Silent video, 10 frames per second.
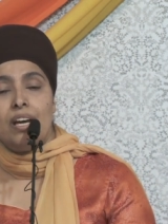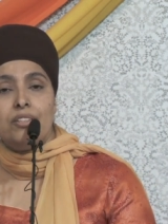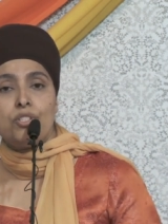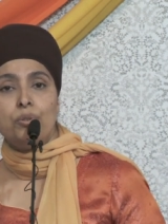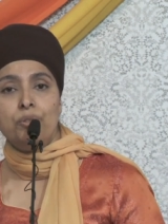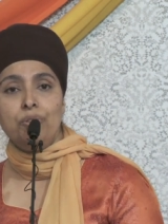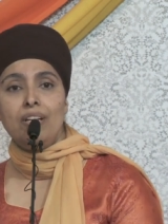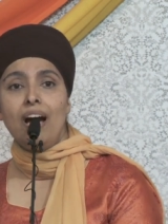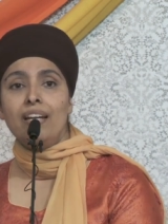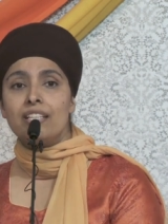And so Guru
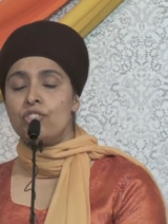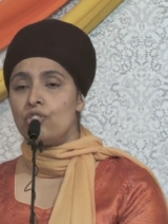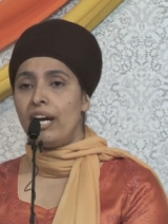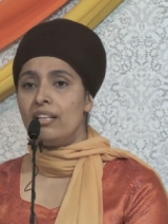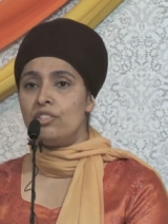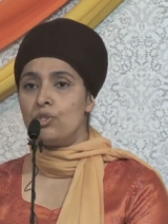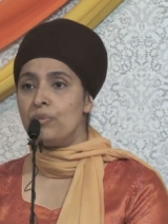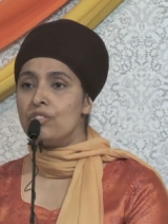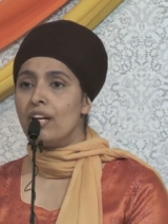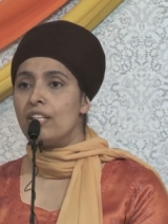Nanak's challenge
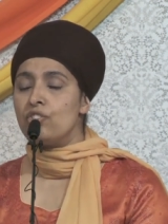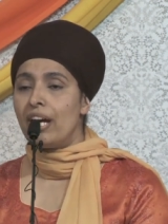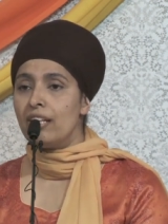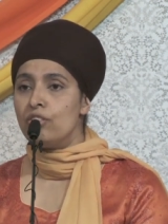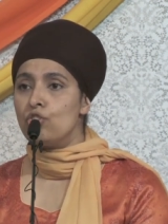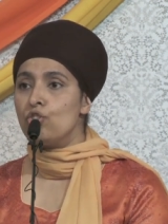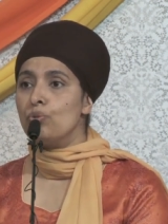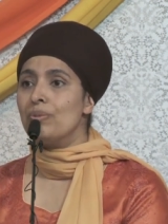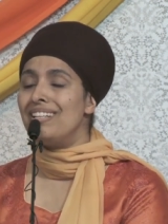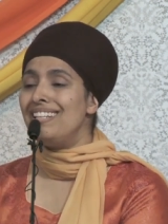was not a challenge to
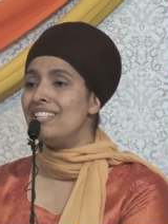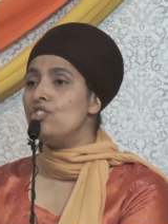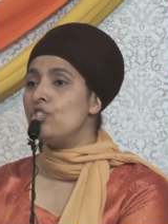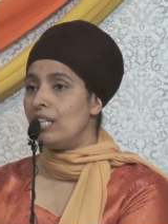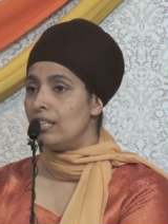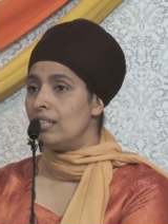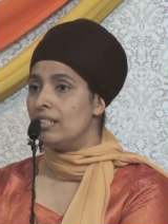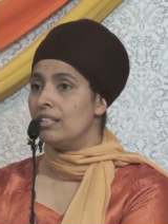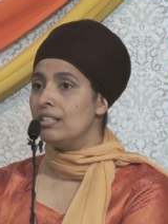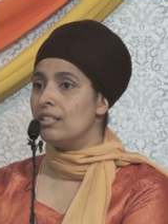religion
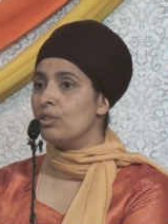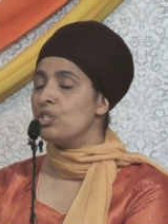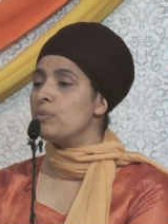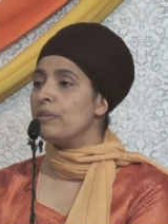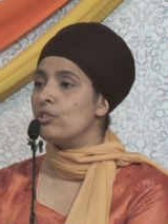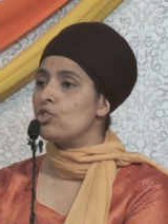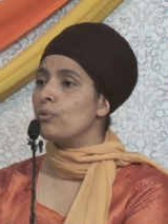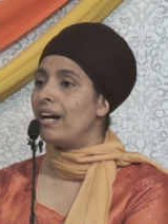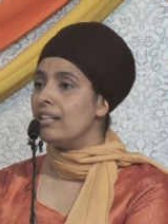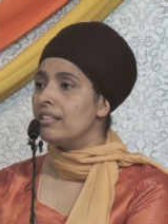or
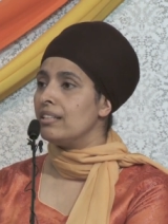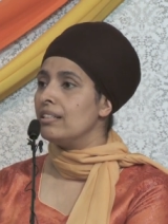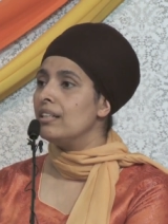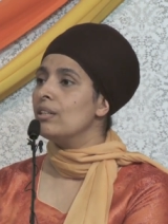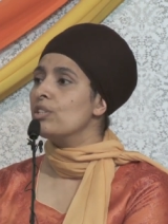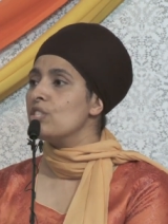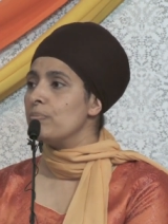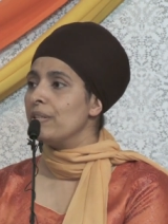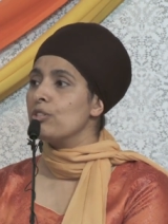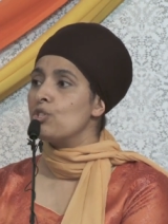spirituality or
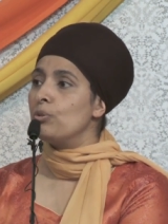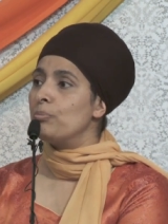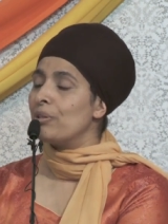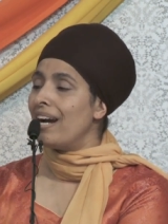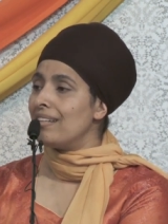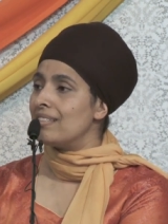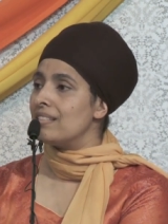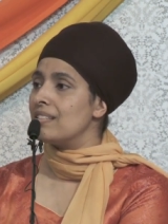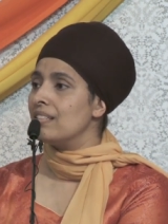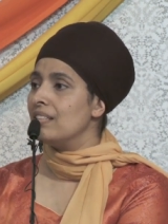spiritual
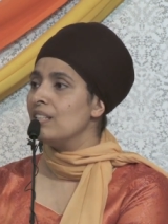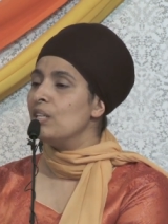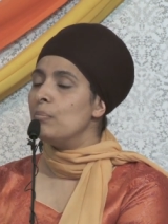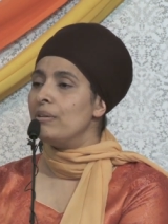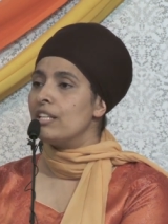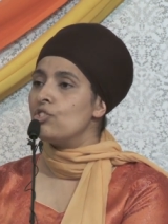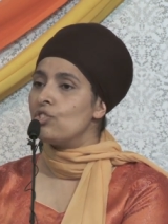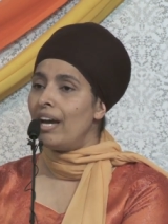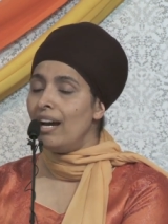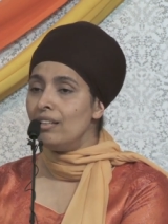practice, but a
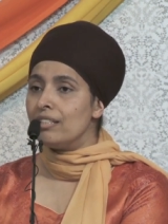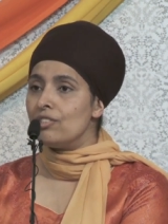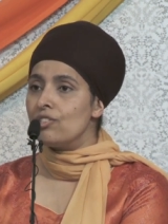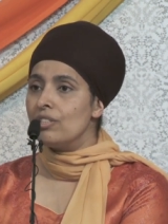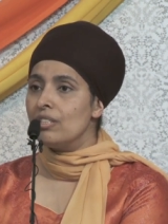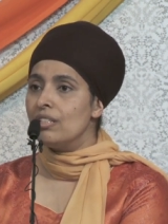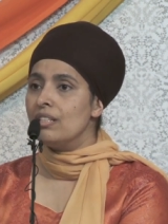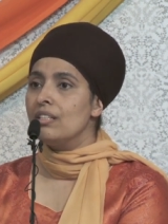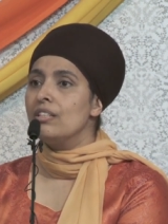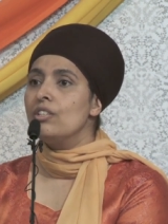challenge
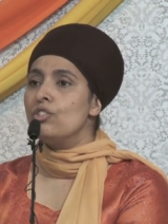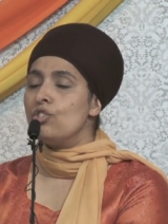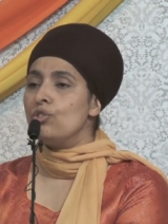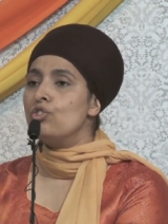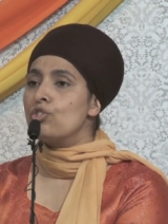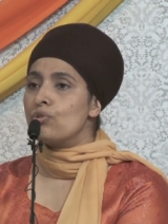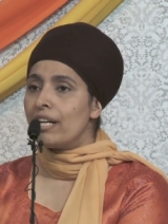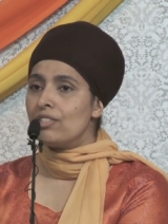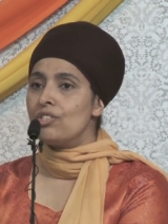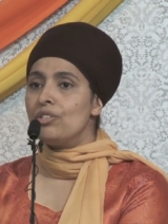to
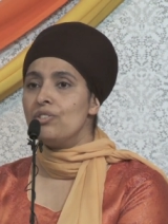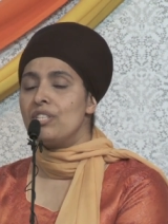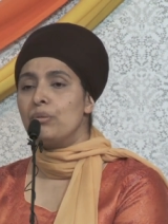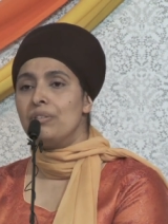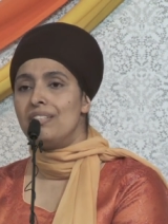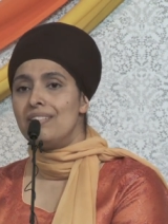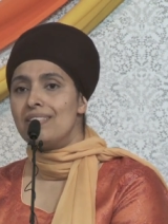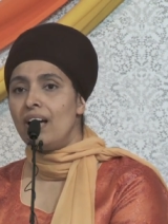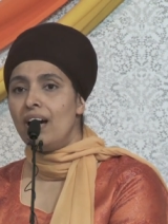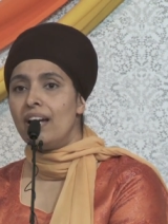structures that were
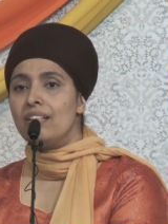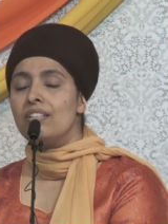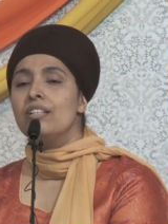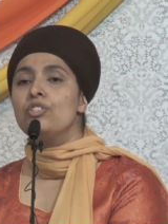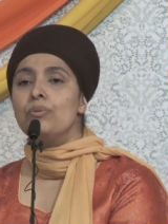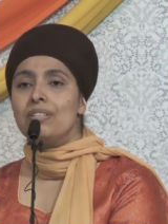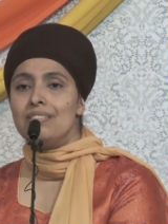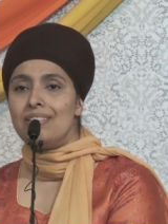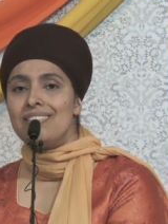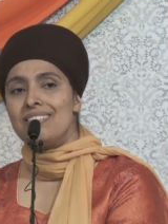designed to
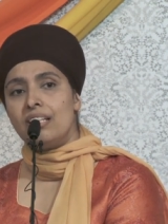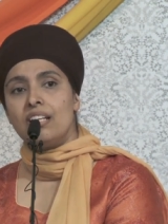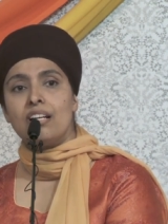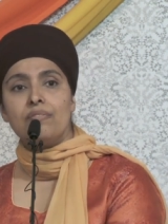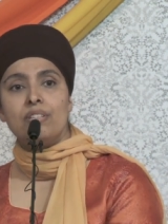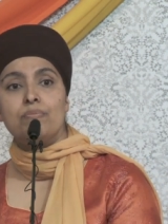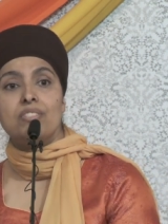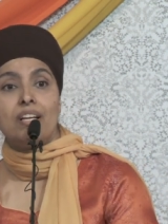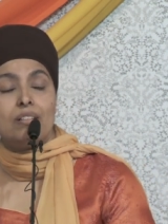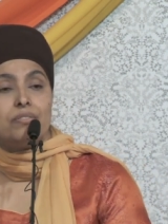exist in and of
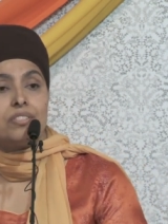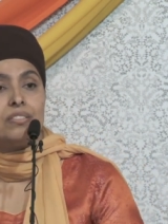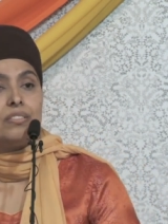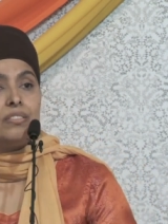themselves.